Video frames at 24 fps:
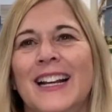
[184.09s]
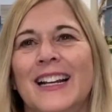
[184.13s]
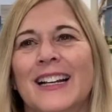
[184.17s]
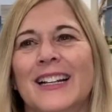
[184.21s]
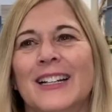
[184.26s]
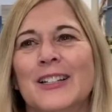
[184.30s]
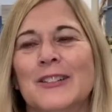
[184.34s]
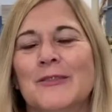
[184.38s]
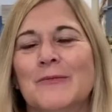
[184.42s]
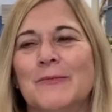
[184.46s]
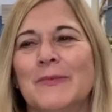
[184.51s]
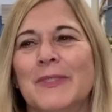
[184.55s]

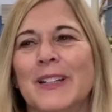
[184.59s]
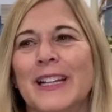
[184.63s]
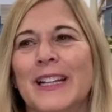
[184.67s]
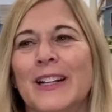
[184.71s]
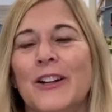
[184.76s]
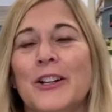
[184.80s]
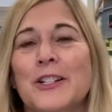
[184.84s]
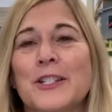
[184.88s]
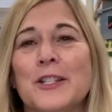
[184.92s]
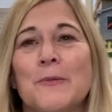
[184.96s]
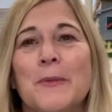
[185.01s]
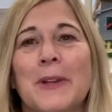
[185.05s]
It
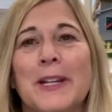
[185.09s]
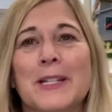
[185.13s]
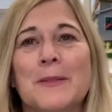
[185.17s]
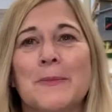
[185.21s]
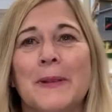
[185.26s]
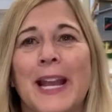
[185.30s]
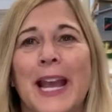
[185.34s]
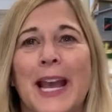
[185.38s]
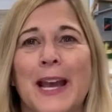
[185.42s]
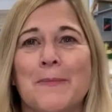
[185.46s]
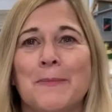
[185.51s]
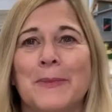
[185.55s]
also makes
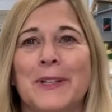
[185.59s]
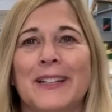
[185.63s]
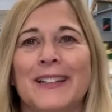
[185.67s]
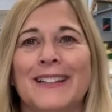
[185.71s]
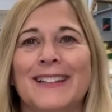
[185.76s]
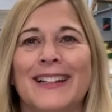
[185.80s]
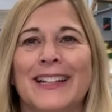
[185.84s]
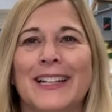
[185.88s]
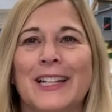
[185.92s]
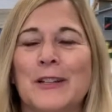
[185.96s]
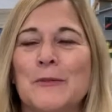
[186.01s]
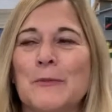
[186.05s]
me happy.
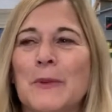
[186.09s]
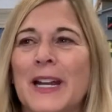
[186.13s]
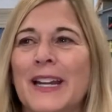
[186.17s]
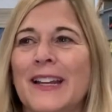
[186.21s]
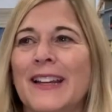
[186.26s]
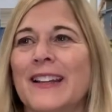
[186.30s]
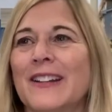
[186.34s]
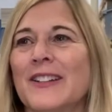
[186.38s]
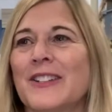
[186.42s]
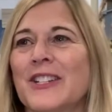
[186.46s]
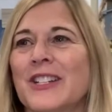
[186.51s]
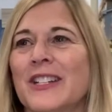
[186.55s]
Like in my
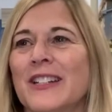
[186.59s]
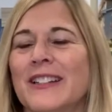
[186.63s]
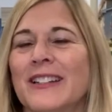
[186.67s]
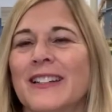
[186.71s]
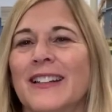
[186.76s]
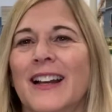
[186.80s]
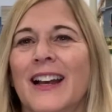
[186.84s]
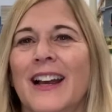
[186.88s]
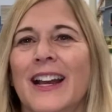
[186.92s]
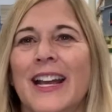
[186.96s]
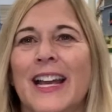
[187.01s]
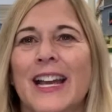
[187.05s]

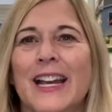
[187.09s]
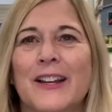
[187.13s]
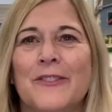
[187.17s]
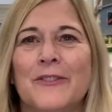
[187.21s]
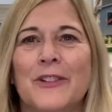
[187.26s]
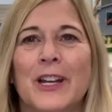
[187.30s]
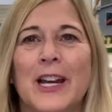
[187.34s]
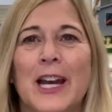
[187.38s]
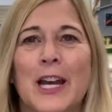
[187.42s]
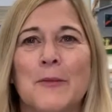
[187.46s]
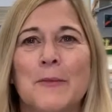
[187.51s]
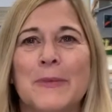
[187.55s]
kitchen, I have
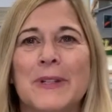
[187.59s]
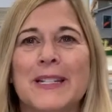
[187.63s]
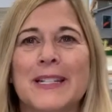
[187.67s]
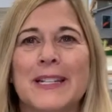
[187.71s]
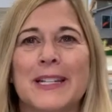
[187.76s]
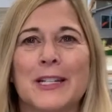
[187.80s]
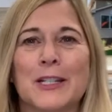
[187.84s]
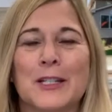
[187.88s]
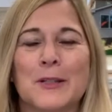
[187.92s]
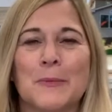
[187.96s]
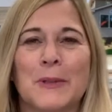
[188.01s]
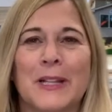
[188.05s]
a
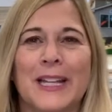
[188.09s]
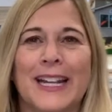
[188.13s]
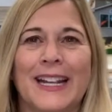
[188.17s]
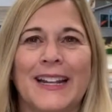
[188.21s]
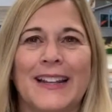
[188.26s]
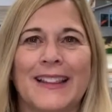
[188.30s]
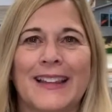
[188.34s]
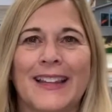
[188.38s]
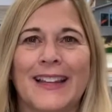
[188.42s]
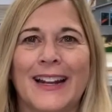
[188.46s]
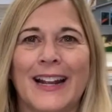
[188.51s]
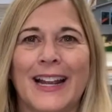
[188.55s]
hibiscus
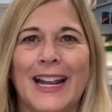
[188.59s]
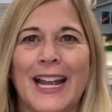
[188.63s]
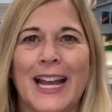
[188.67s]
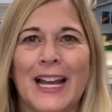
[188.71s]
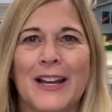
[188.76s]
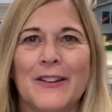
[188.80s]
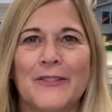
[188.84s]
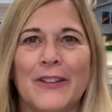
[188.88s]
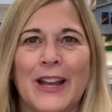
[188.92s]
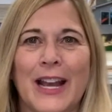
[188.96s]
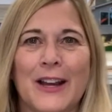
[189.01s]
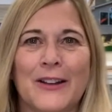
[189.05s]
plant that I
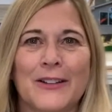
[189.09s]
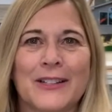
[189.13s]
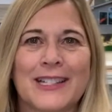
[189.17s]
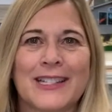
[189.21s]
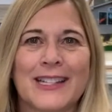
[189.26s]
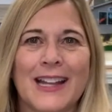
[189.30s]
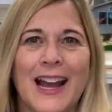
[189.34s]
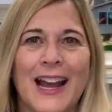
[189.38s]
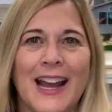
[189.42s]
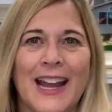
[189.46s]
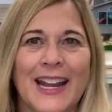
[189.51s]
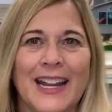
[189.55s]
have
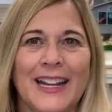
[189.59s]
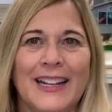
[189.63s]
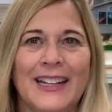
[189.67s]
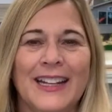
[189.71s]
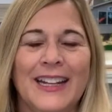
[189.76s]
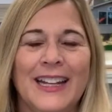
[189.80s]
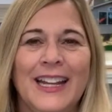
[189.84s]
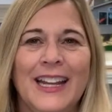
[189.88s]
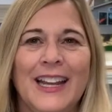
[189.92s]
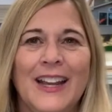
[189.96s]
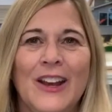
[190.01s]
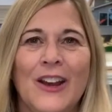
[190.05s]
outside
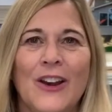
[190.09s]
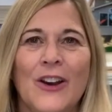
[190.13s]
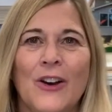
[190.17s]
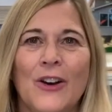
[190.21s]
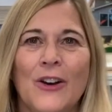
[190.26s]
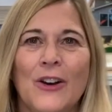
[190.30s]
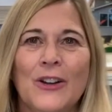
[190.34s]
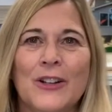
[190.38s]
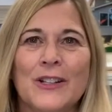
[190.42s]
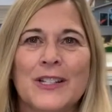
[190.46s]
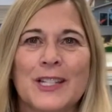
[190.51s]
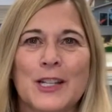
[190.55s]

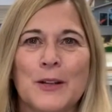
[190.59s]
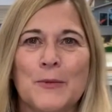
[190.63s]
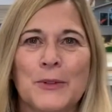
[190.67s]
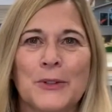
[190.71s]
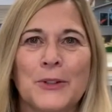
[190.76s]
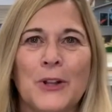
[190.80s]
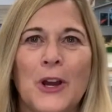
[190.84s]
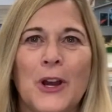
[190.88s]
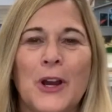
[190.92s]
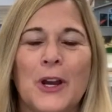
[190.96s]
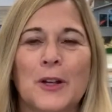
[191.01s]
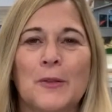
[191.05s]
all summer
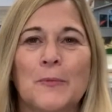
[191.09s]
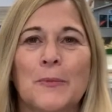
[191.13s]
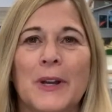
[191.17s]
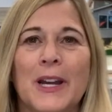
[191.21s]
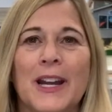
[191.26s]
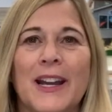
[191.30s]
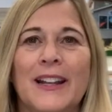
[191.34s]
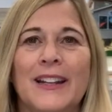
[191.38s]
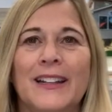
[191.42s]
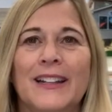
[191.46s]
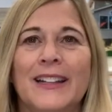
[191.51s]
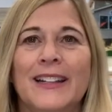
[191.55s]
long,
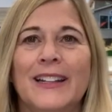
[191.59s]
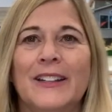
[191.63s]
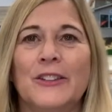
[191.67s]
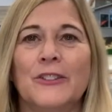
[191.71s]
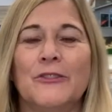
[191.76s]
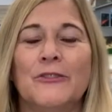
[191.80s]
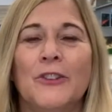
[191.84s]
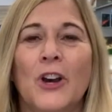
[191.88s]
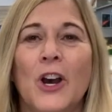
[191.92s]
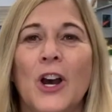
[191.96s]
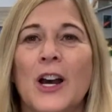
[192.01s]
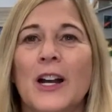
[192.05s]
but in the
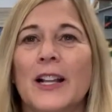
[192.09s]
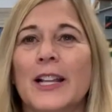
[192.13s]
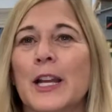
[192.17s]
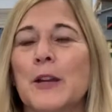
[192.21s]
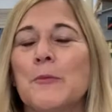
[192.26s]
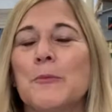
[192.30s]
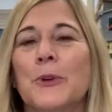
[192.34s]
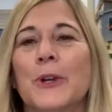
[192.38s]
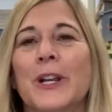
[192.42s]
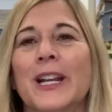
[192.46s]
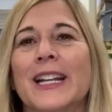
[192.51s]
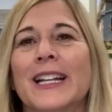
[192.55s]
fall I
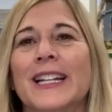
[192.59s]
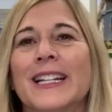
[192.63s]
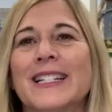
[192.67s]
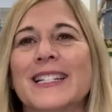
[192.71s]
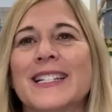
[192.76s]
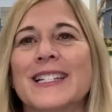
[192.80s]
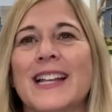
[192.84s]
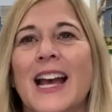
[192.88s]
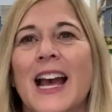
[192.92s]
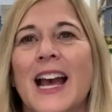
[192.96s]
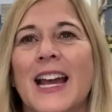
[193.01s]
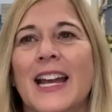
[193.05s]
bring it
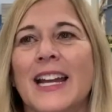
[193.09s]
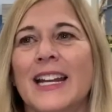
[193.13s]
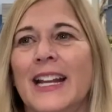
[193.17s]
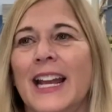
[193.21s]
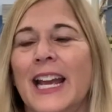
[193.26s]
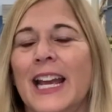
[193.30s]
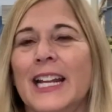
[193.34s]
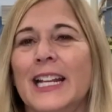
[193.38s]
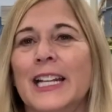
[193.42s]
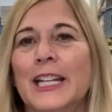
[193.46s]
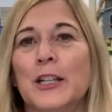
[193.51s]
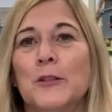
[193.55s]
inside
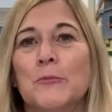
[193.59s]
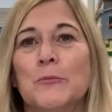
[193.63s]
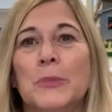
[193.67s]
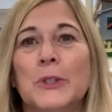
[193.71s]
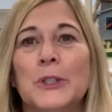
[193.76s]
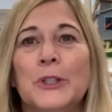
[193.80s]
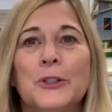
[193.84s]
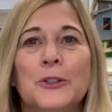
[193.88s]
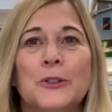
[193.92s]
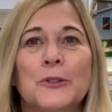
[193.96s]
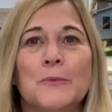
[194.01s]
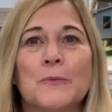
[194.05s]
and it
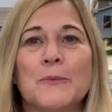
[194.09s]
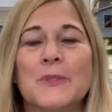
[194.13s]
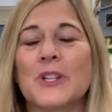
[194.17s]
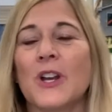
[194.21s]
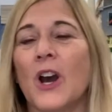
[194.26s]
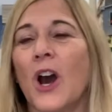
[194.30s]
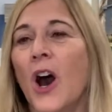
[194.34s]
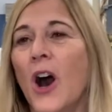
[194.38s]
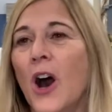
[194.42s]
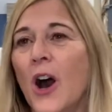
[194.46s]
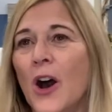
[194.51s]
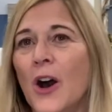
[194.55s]
blooms
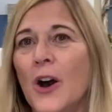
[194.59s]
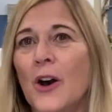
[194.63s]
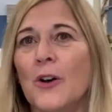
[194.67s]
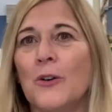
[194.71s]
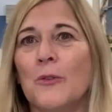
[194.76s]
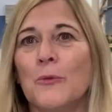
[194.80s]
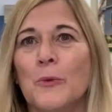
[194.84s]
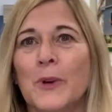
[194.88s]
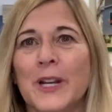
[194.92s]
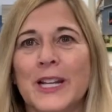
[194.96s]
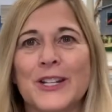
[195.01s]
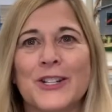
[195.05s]
all
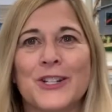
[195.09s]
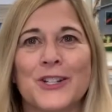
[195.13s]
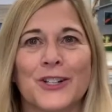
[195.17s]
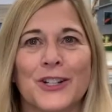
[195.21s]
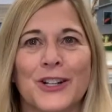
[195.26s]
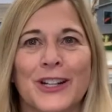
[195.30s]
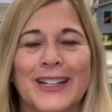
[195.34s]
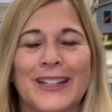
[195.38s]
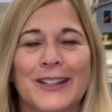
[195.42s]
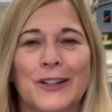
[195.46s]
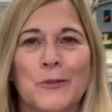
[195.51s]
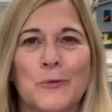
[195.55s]
winter
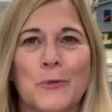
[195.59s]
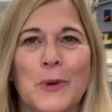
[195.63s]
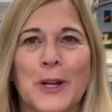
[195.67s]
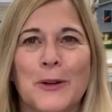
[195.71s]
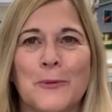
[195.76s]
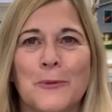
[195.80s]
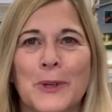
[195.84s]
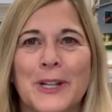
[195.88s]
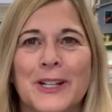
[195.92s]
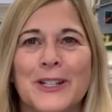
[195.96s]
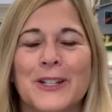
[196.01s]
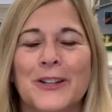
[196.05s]
in the
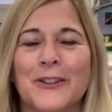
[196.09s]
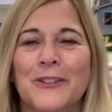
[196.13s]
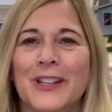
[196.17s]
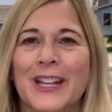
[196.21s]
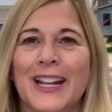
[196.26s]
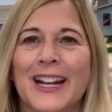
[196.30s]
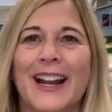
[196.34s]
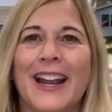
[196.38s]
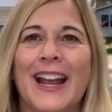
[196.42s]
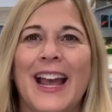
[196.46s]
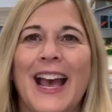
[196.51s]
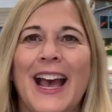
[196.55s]
one window
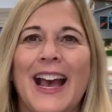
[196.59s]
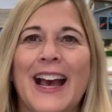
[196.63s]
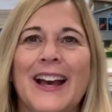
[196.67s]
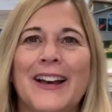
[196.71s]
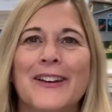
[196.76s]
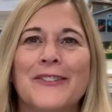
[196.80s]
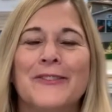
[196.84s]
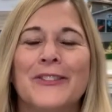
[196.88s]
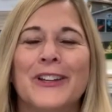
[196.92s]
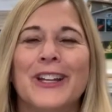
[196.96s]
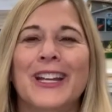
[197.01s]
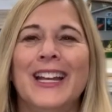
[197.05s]
that I
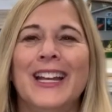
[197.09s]
have.